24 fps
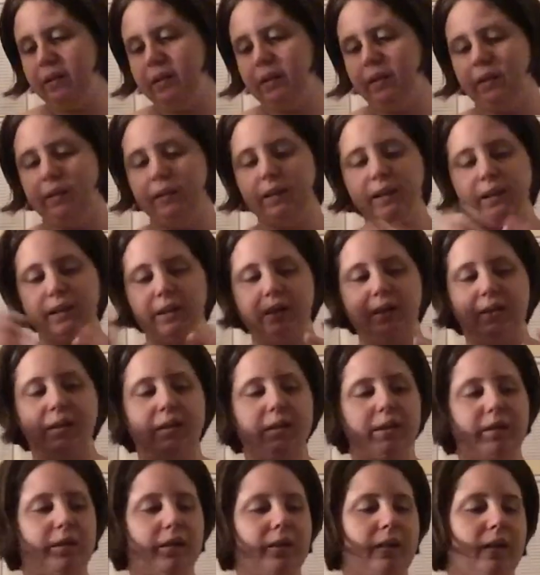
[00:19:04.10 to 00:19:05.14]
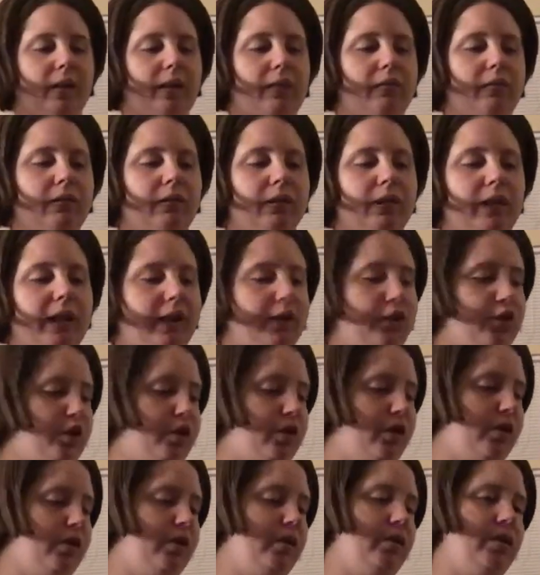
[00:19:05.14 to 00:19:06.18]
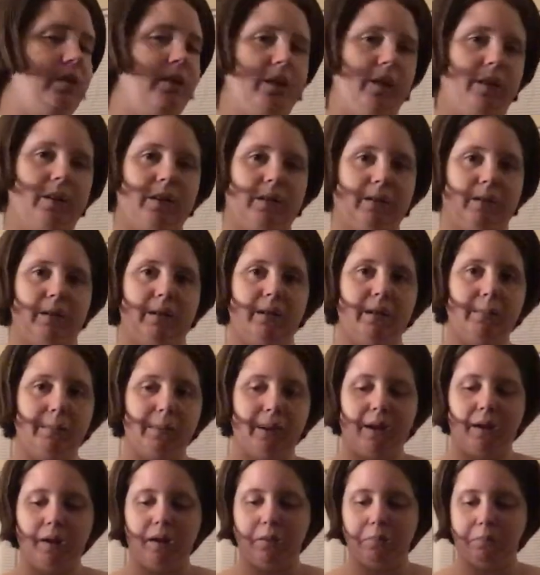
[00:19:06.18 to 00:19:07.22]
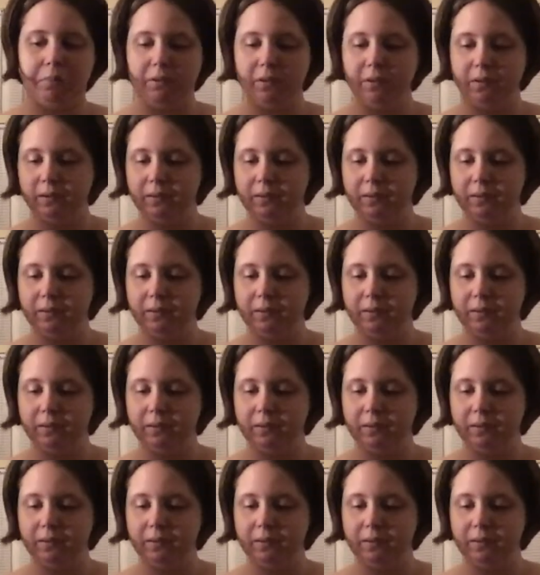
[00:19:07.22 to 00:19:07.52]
Now this I will attach to a sippy cup